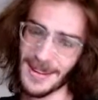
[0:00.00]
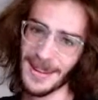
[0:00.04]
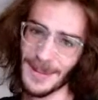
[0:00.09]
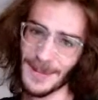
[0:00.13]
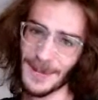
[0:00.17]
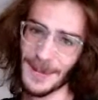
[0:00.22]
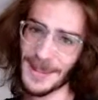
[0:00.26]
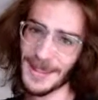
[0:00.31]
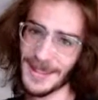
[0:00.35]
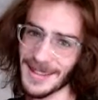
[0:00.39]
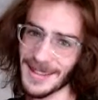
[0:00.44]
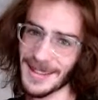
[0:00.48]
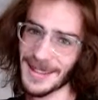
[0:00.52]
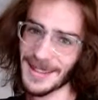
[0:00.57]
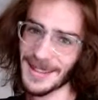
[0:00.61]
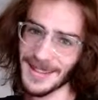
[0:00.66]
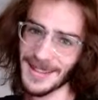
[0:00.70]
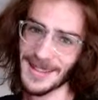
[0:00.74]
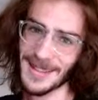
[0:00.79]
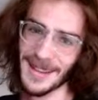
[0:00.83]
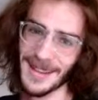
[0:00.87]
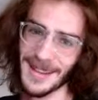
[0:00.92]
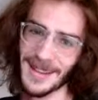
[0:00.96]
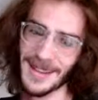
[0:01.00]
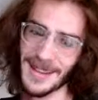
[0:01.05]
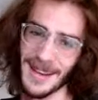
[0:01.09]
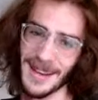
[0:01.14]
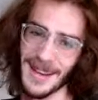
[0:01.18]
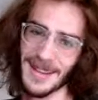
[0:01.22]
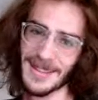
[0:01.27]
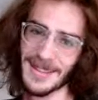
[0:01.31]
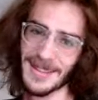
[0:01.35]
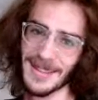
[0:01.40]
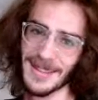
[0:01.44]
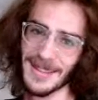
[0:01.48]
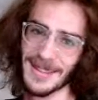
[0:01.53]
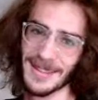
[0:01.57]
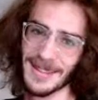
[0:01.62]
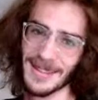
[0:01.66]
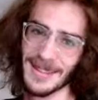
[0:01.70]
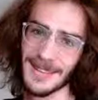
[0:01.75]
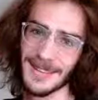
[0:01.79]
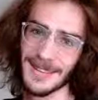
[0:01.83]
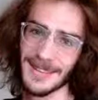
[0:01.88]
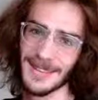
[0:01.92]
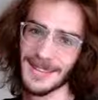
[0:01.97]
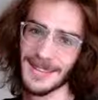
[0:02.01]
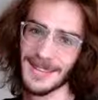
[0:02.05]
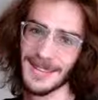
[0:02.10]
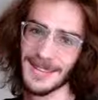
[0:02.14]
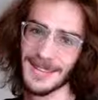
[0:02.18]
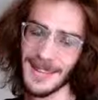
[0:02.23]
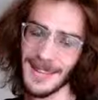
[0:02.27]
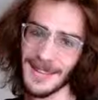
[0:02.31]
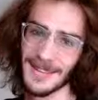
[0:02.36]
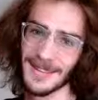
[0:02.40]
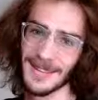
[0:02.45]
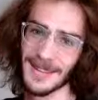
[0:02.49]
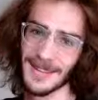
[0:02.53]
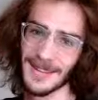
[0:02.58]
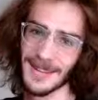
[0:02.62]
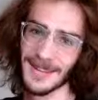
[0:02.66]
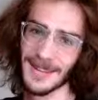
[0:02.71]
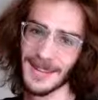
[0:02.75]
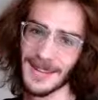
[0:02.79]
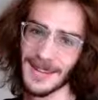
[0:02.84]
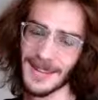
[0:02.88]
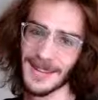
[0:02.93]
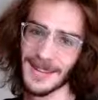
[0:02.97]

mean, getting the Calendly is great.